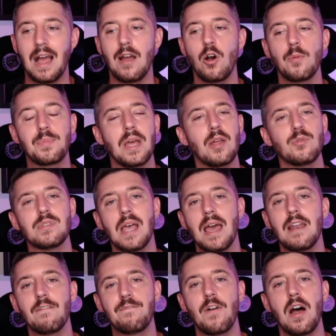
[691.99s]
I hope that it was
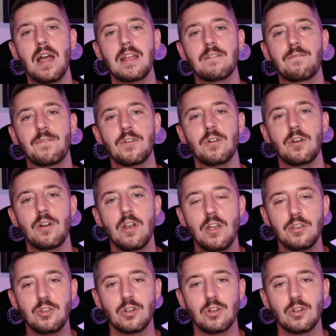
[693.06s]
edifying for